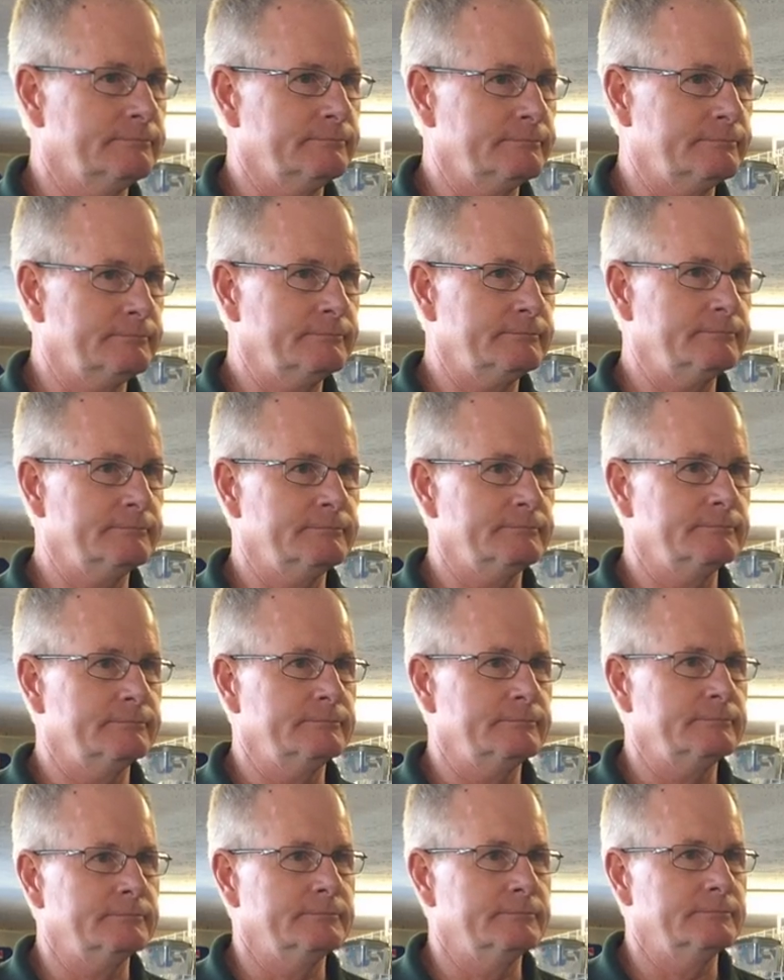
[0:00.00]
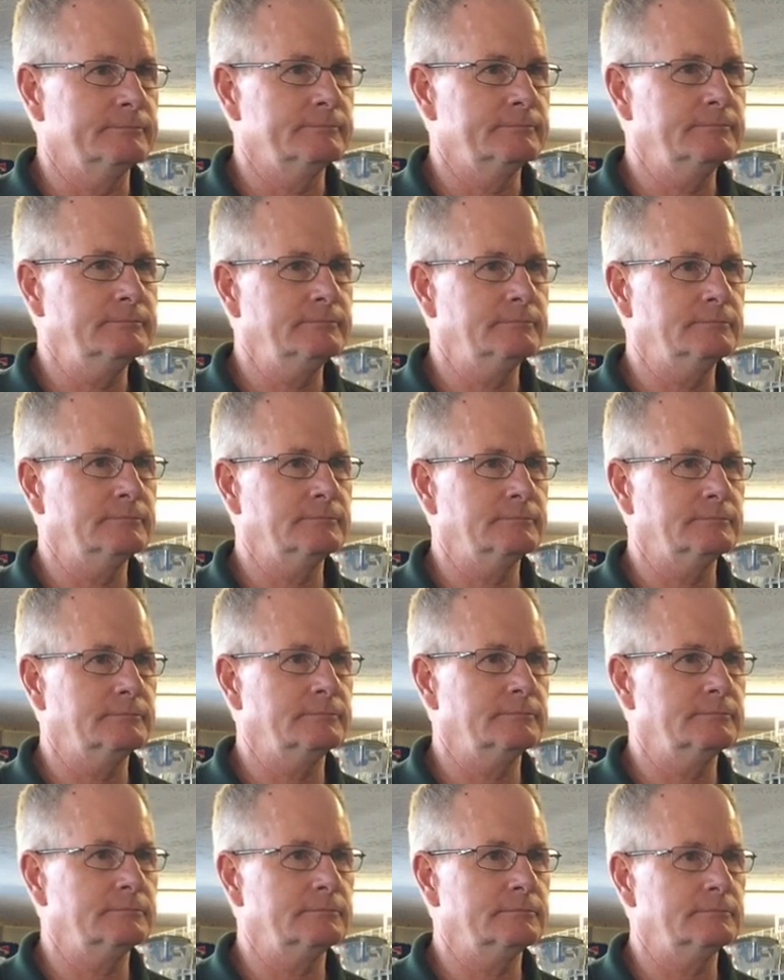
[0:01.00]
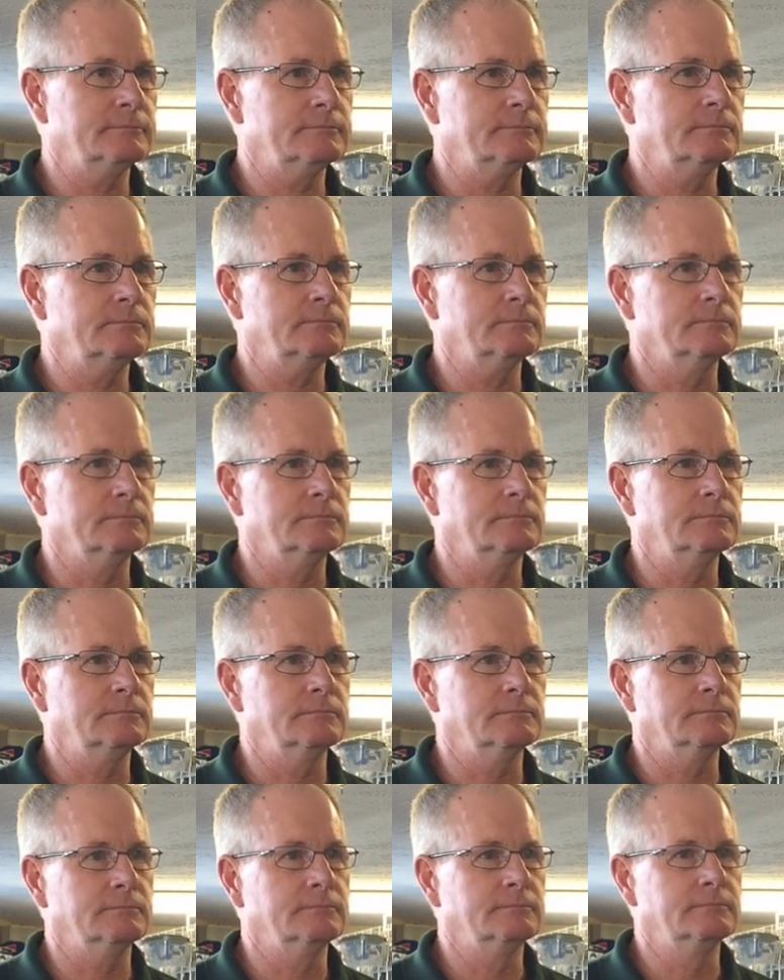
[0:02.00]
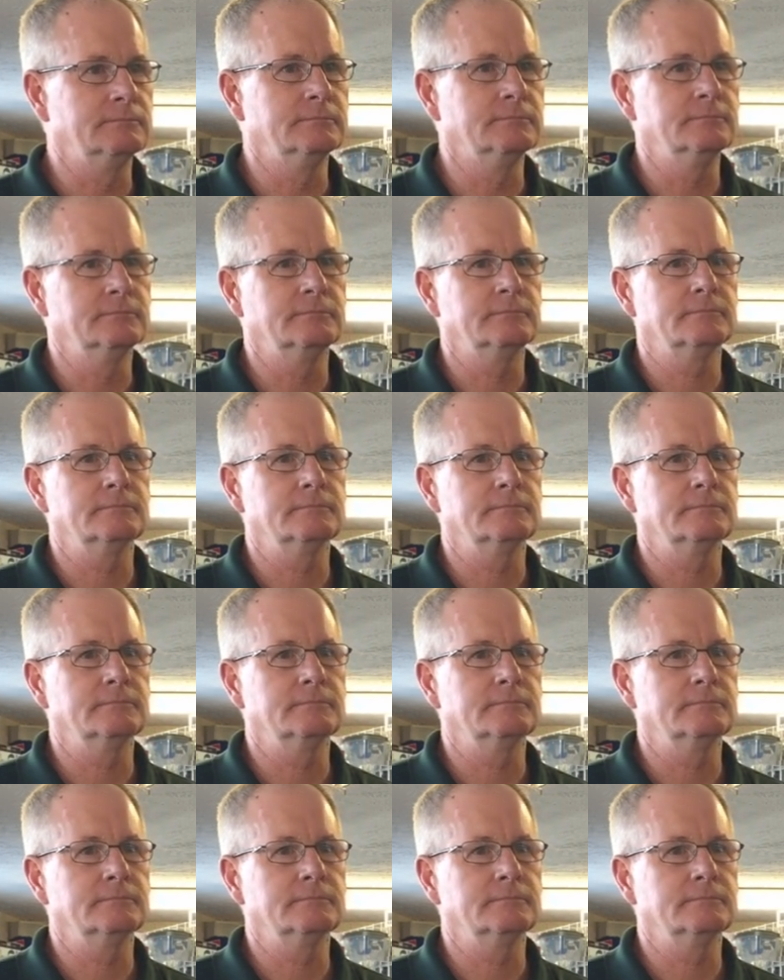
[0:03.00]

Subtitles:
This person isn't speaking.